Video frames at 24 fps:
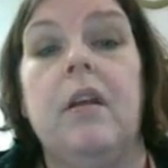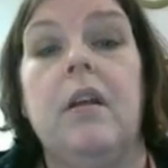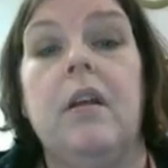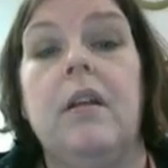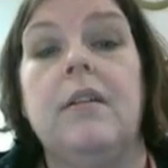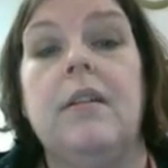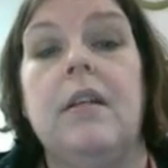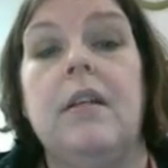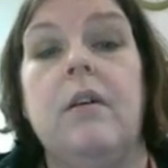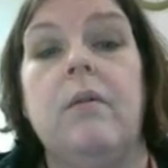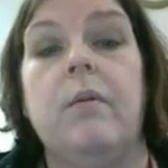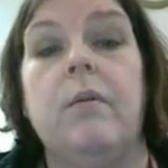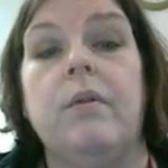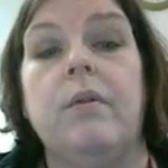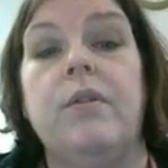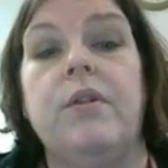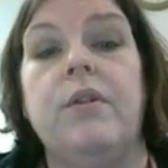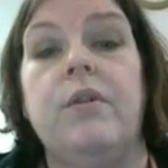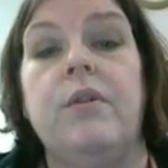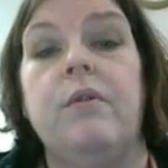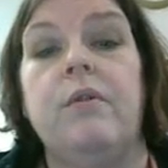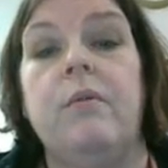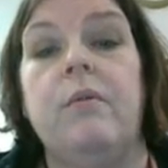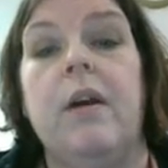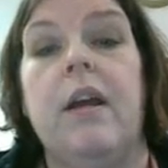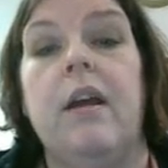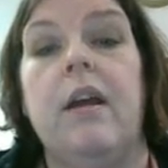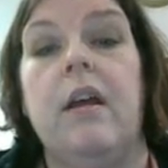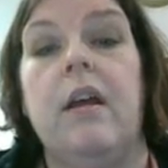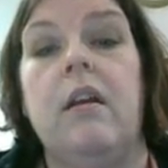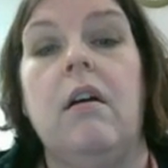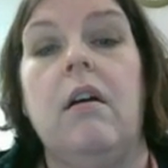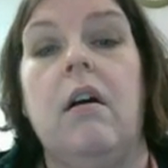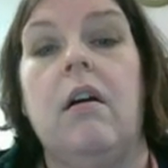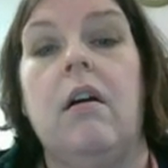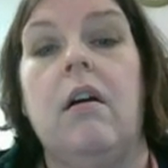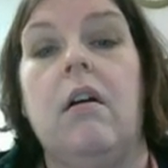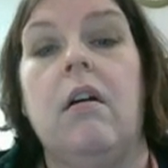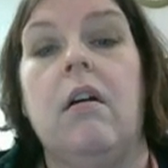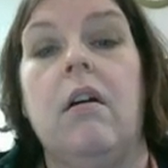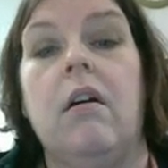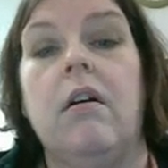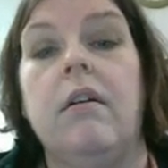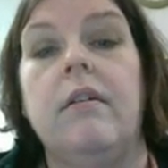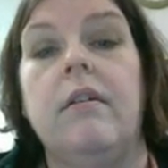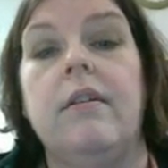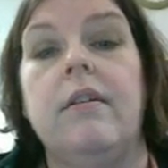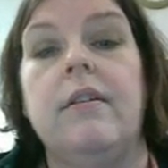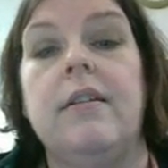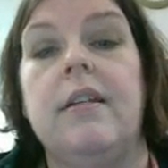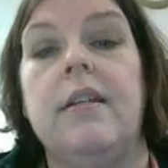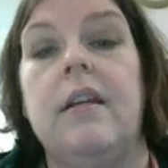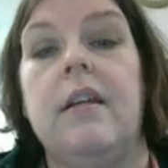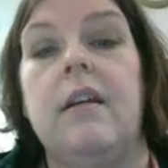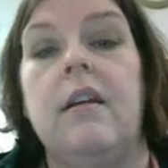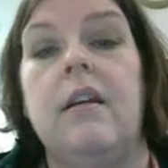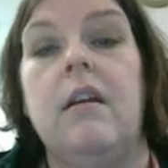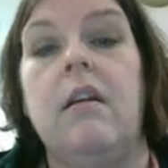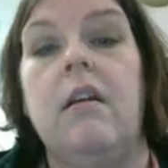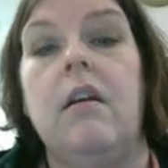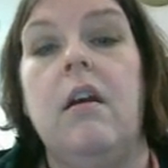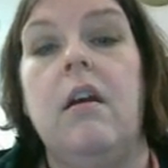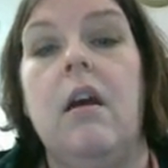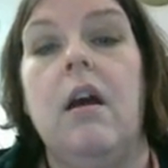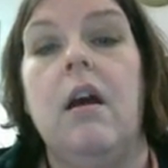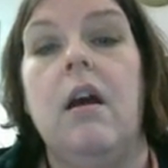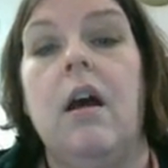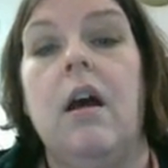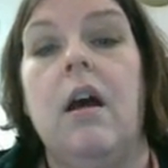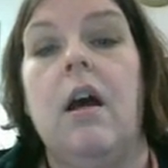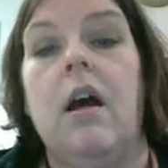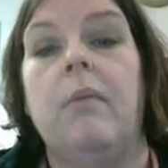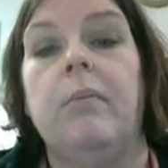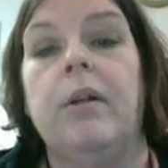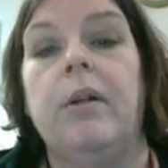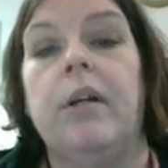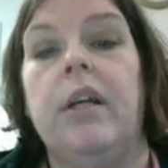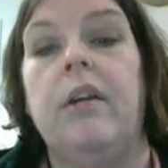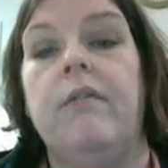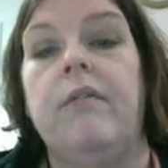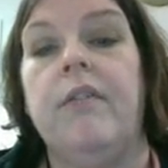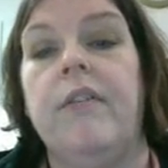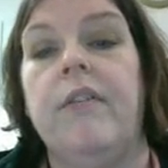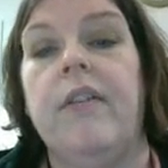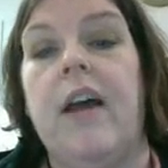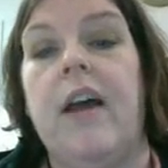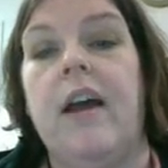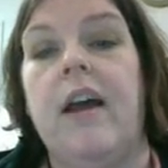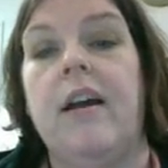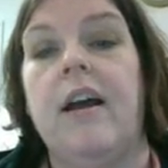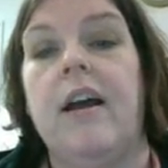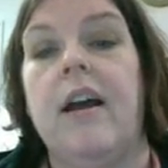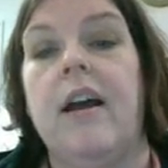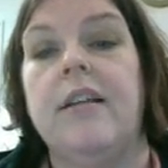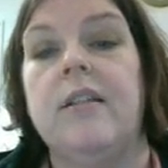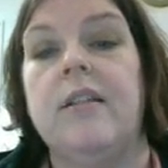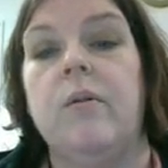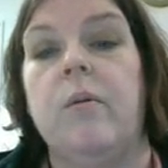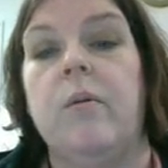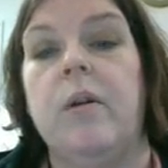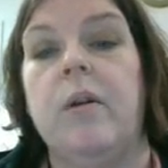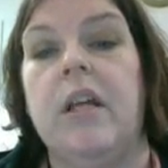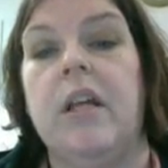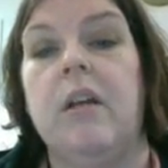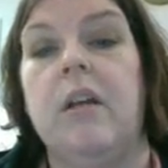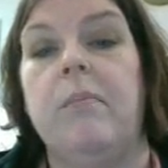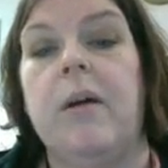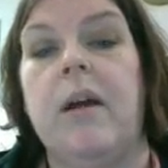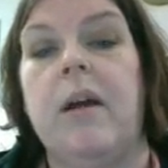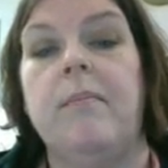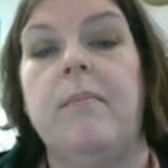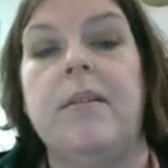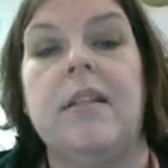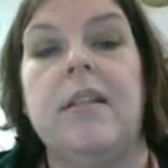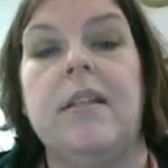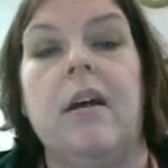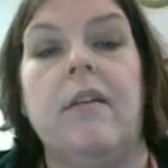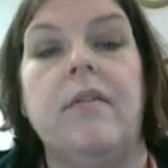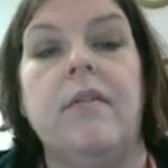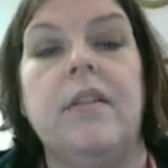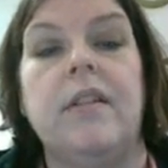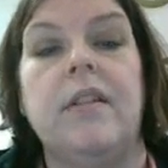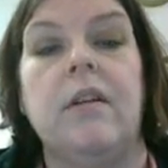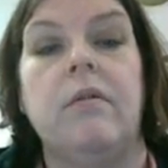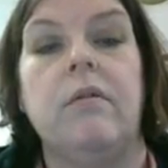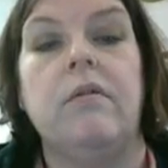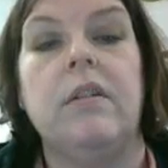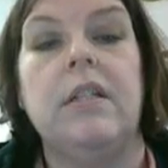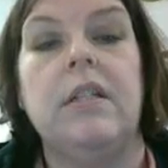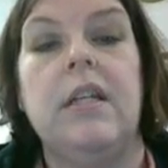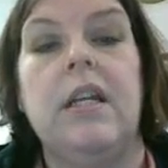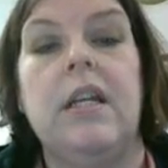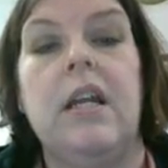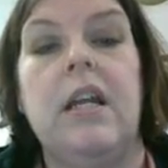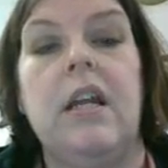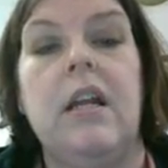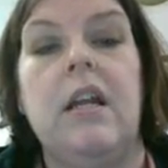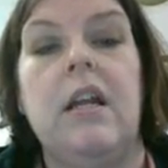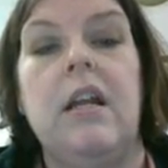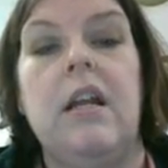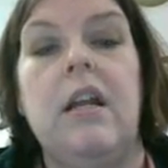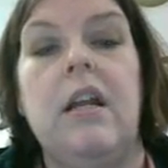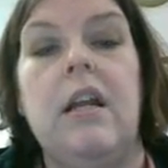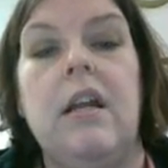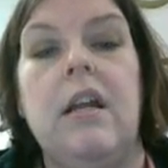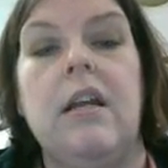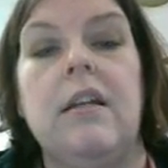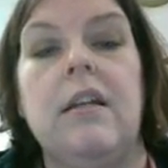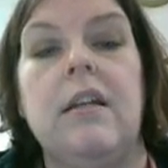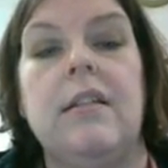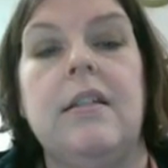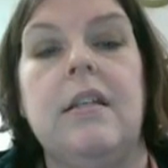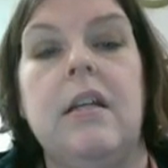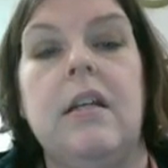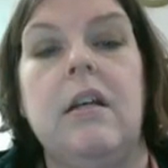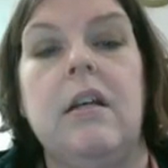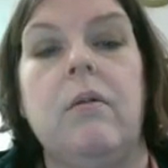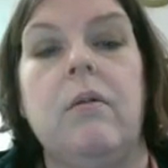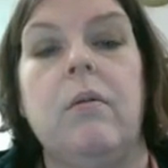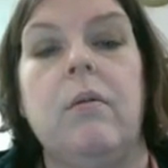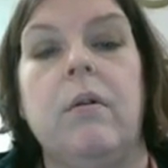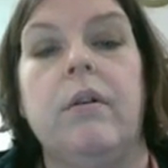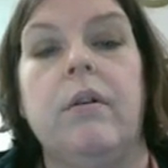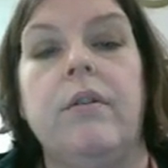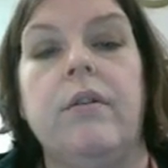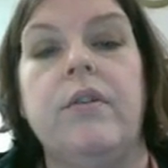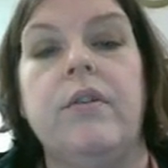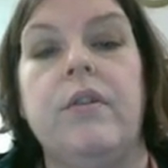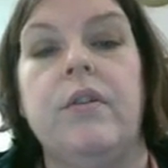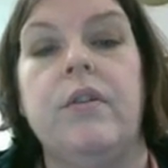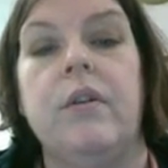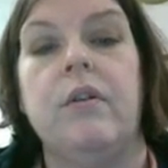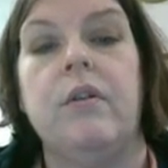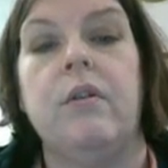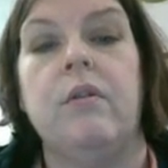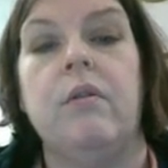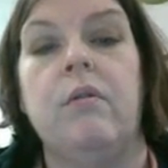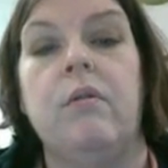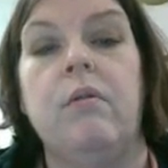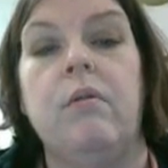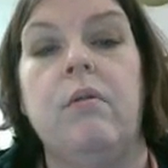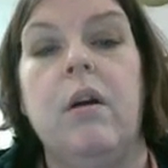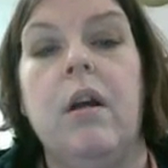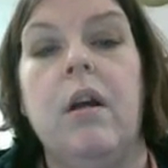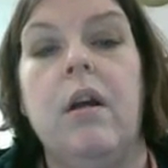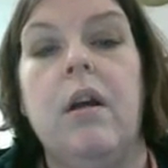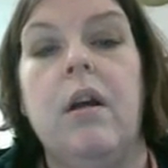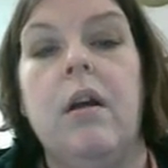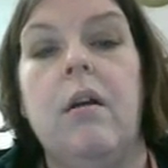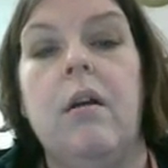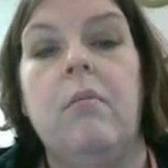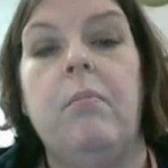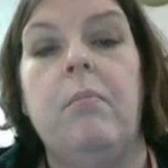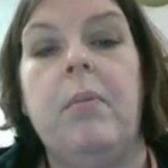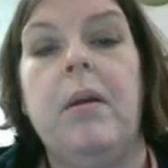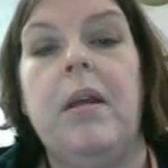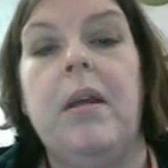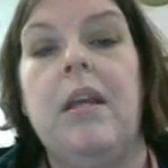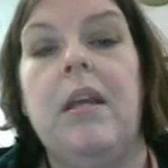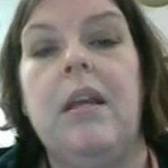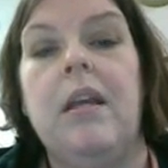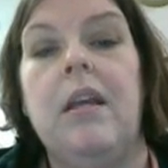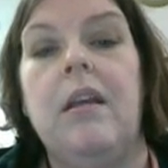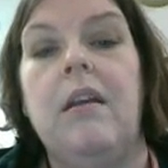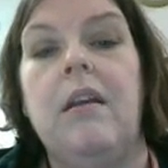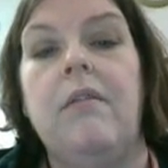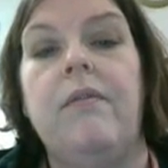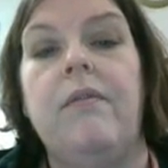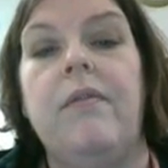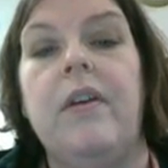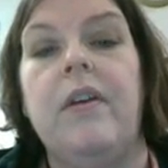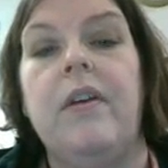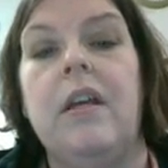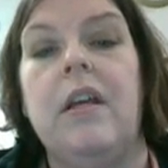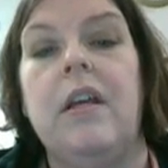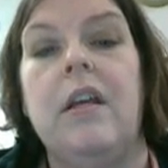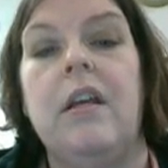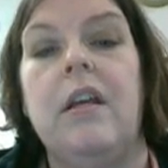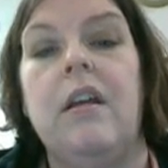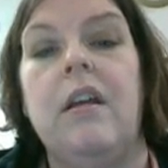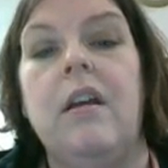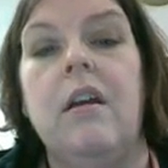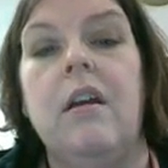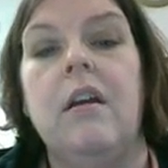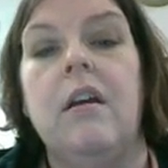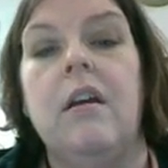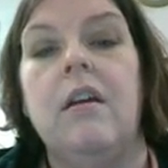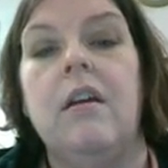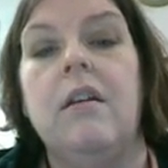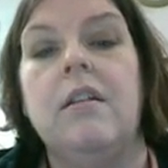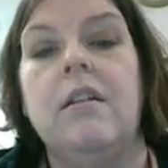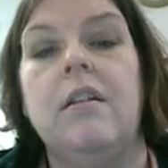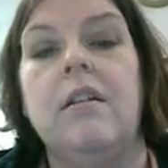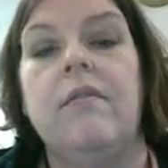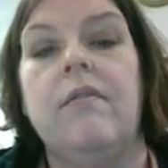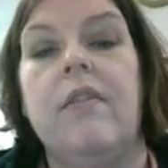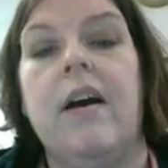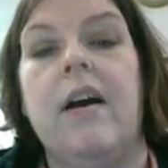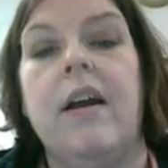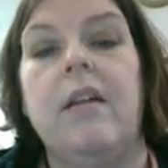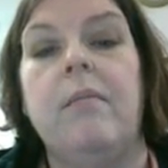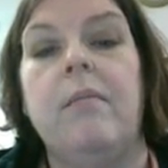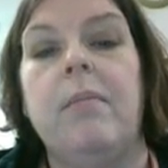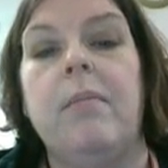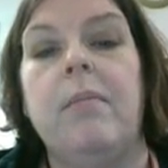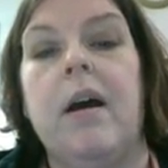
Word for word: is equal to nRT. I'm looking for that guy, so I want to get it by himself. So T is equal to PV divided